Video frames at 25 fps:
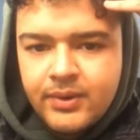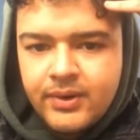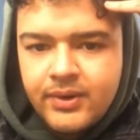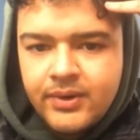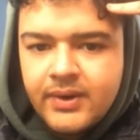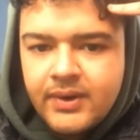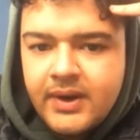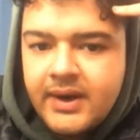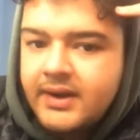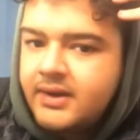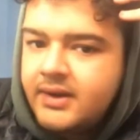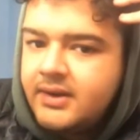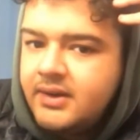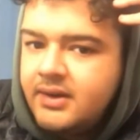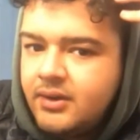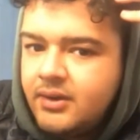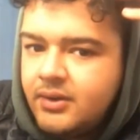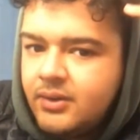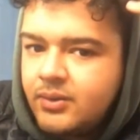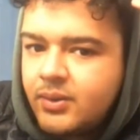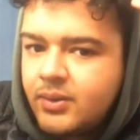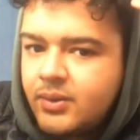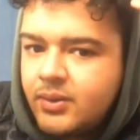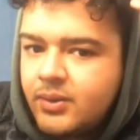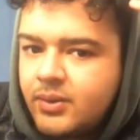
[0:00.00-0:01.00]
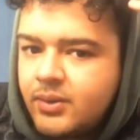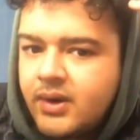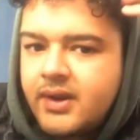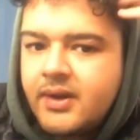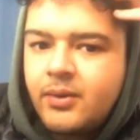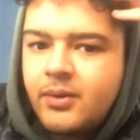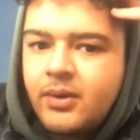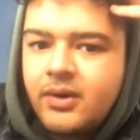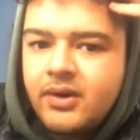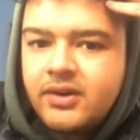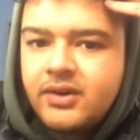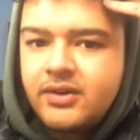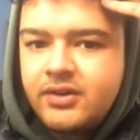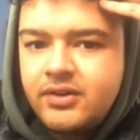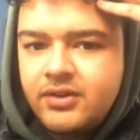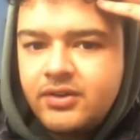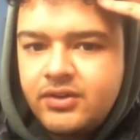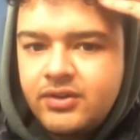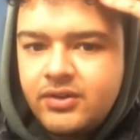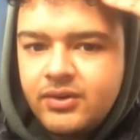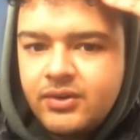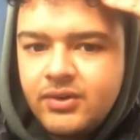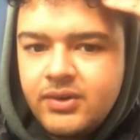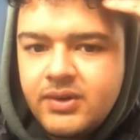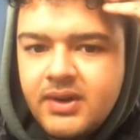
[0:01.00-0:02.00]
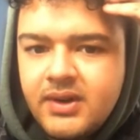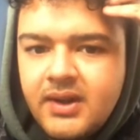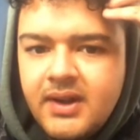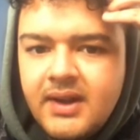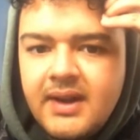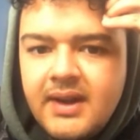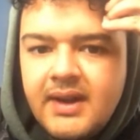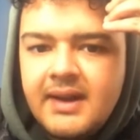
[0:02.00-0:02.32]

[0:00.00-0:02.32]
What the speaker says: I knew what I wanted to shoot.